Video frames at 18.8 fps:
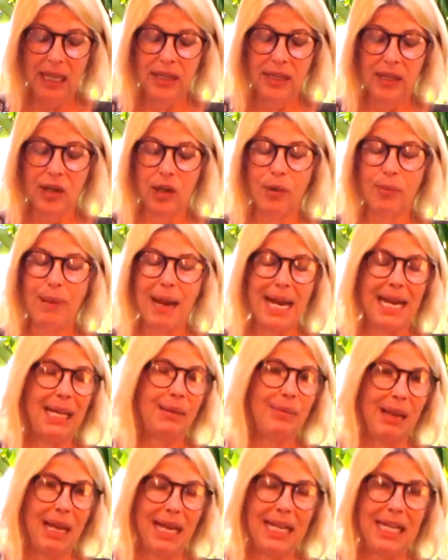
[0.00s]
There are many,
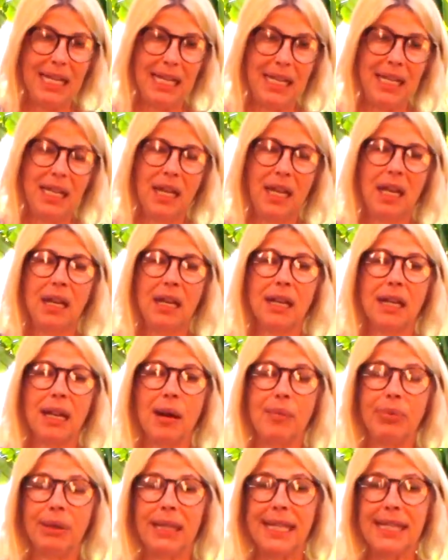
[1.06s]
many
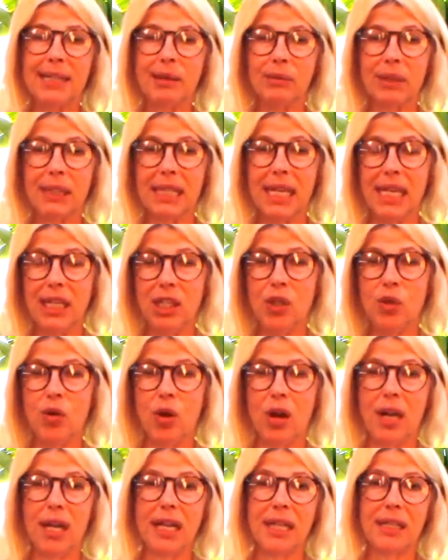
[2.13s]
companies that will take you
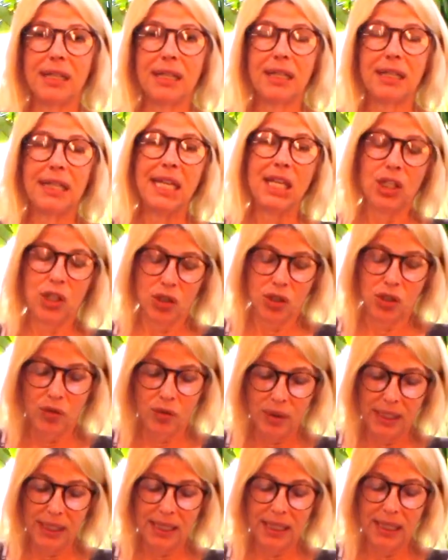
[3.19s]
on nature
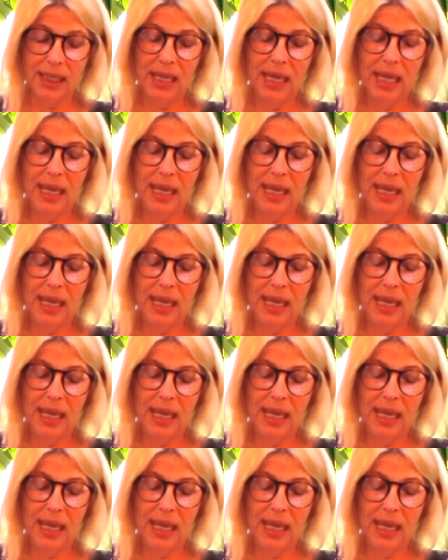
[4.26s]
tours.